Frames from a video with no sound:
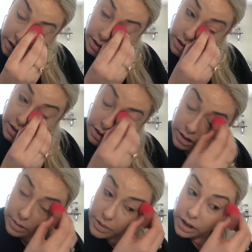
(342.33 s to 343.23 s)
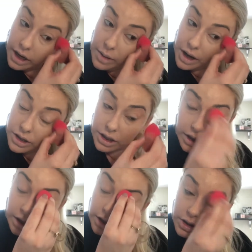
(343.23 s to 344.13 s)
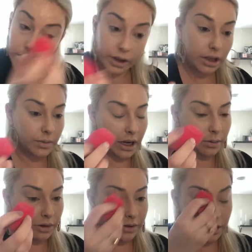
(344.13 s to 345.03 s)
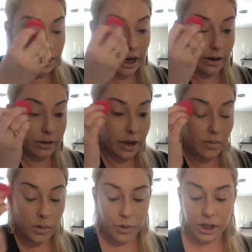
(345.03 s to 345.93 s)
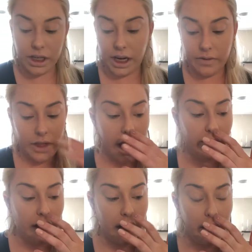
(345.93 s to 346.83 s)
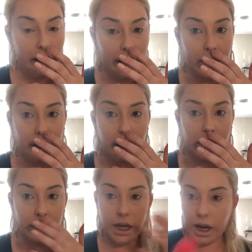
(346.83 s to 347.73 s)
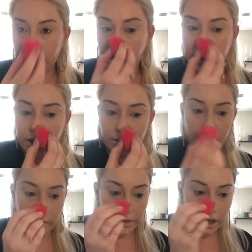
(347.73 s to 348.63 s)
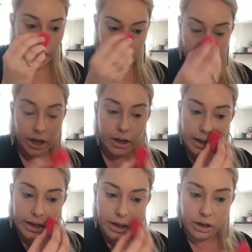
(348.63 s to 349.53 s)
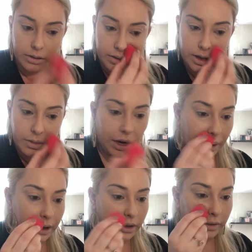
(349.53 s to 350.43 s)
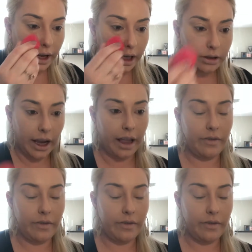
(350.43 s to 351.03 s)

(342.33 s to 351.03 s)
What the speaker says: Up in there. I'm actually enjoying this Makeup Revolution. Now I only have one more shade of that right now. I got a darker shade because sometimes, you know, it can be hard to find.